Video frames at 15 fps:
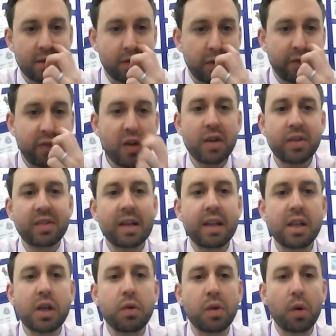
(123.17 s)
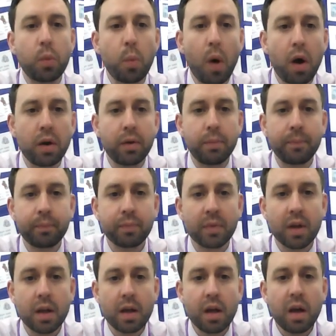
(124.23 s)
So firstly, Unit 1,
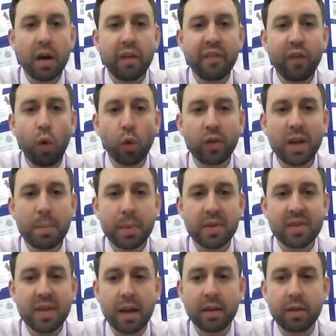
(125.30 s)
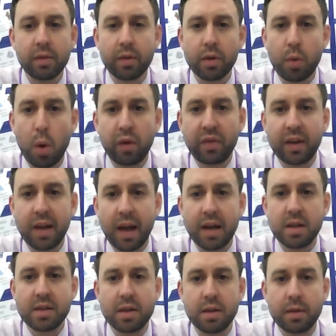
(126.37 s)
40% of the
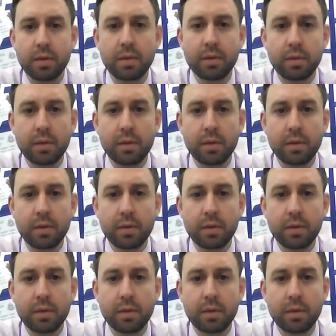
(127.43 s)
qualification.